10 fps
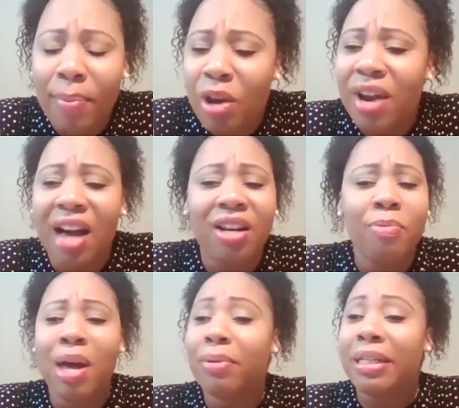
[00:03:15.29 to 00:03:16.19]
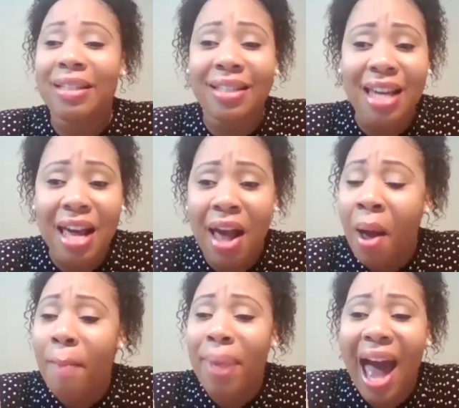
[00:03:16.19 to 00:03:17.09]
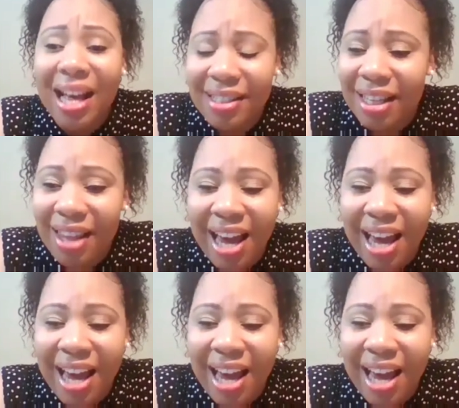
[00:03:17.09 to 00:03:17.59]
You're not gonna be able to see past the light.